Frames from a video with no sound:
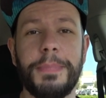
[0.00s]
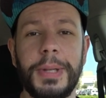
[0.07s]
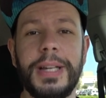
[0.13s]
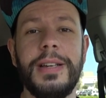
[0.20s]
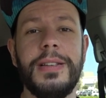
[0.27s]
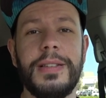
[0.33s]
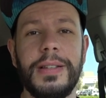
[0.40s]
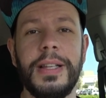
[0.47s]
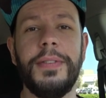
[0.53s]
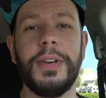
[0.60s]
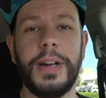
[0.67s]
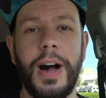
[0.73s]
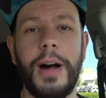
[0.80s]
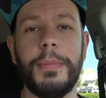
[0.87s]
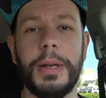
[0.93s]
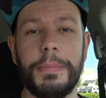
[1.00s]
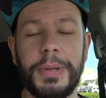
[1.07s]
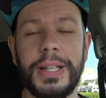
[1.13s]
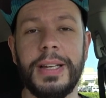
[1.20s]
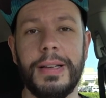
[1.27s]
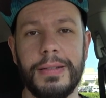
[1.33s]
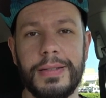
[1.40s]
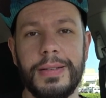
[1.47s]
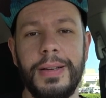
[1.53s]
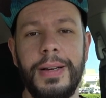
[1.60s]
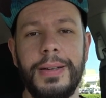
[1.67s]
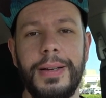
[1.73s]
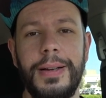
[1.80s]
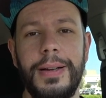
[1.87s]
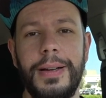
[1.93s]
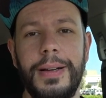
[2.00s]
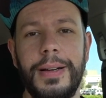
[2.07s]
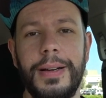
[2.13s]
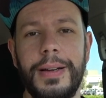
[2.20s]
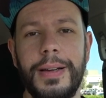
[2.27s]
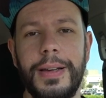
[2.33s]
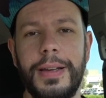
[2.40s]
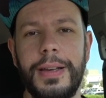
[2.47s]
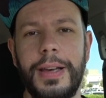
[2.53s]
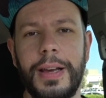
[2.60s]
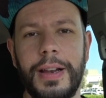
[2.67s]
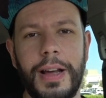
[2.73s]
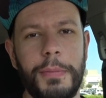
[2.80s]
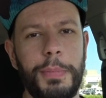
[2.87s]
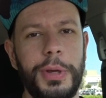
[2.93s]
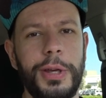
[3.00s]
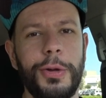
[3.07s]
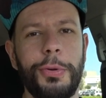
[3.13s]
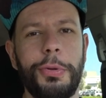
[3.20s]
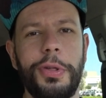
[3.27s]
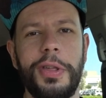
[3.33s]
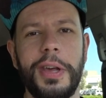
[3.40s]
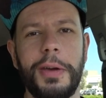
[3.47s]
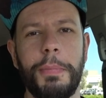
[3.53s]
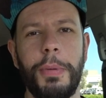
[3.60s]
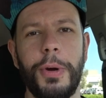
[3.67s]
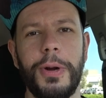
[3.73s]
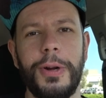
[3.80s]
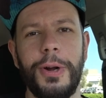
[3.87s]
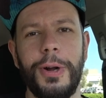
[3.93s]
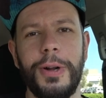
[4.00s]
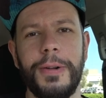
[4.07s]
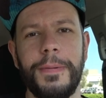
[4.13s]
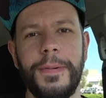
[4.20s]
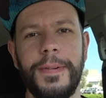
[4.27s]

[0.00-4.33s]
Please leave a comment, please. Can I be your thick burger?